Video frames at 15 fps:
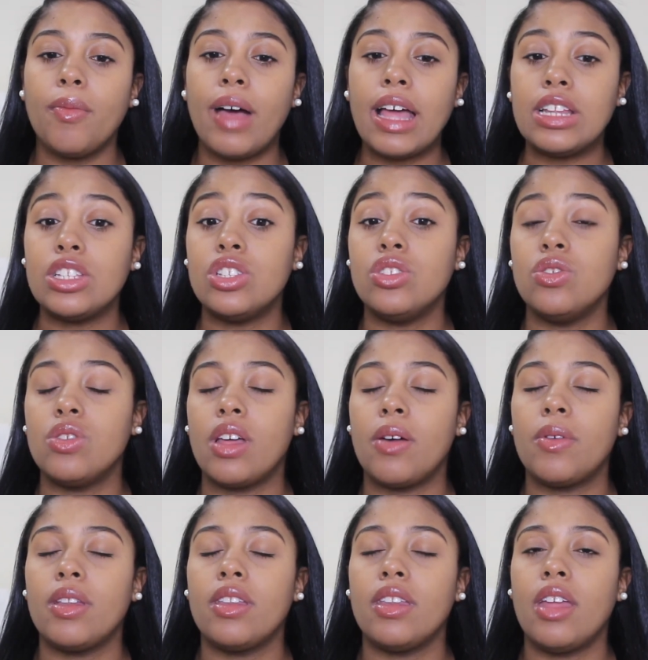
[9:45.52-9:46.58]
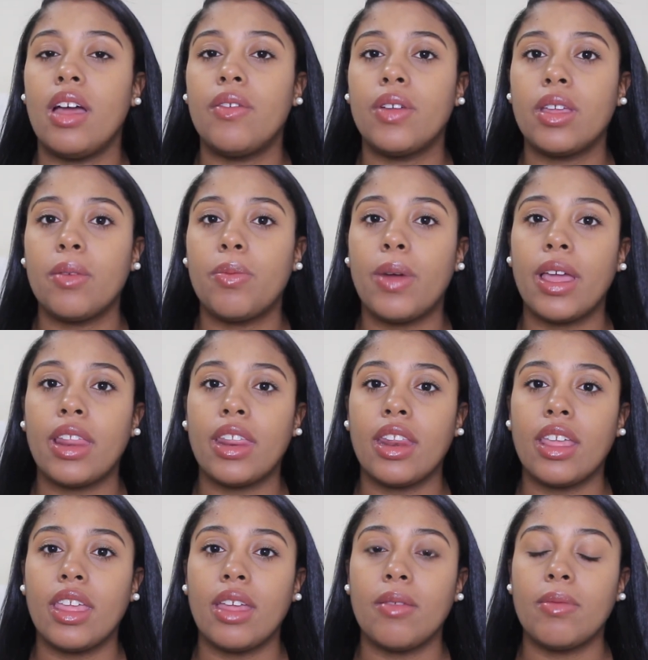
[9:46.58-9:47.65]
I just knew that I would never get pregnant
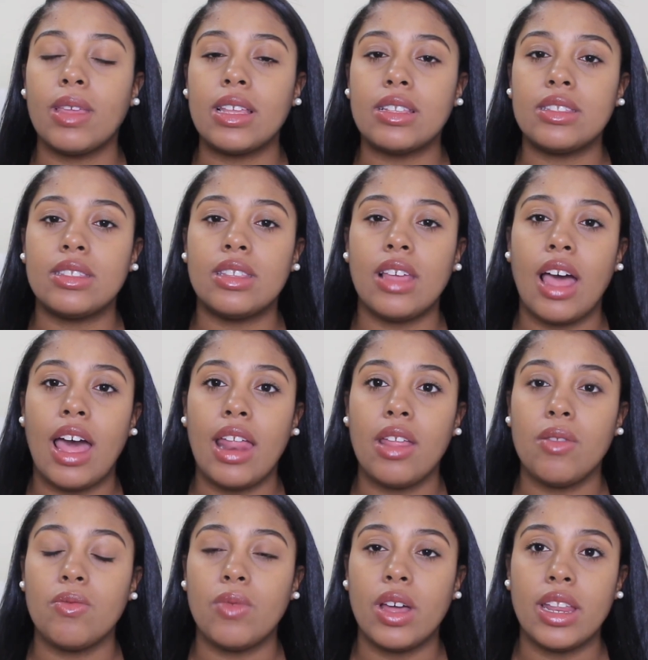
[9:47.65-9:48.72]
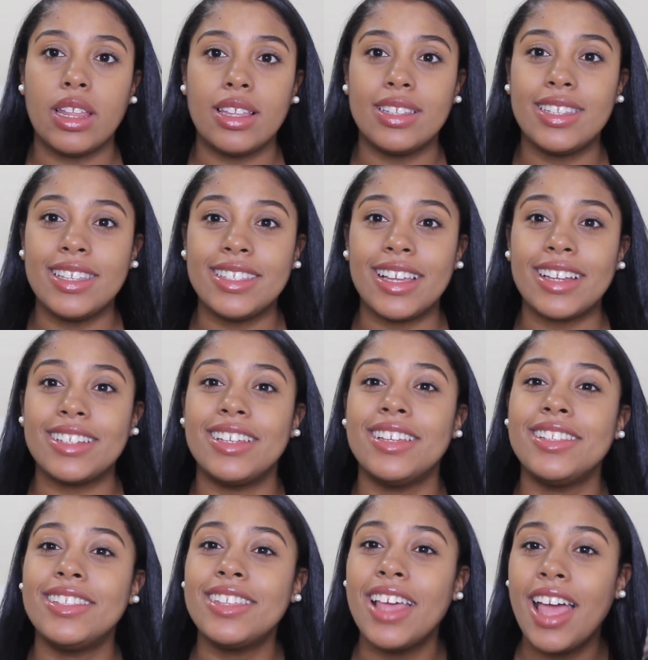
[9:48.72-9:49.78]
again because I didn't want any
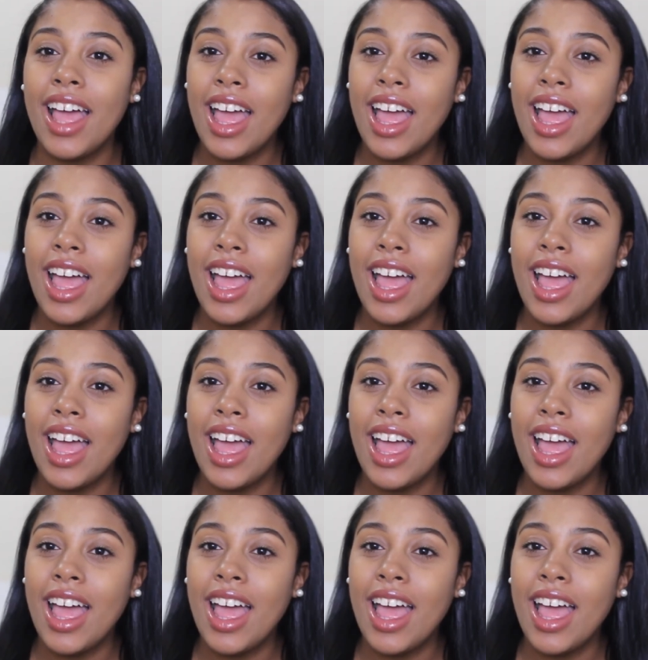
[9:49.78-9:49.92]
C-sections.